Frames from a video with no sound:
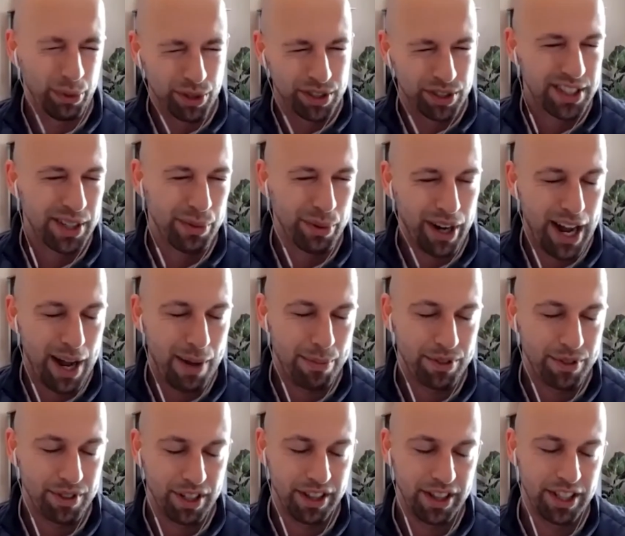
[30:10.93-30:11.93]
We'll see what
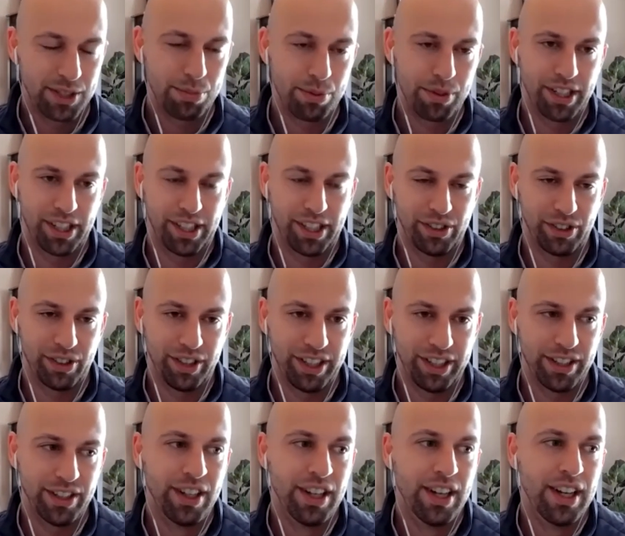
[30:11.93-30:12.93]
happens on this particular
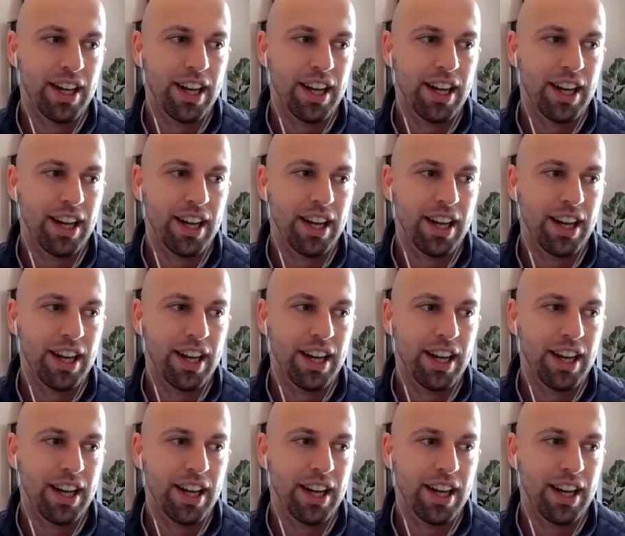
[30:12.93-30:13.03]
deal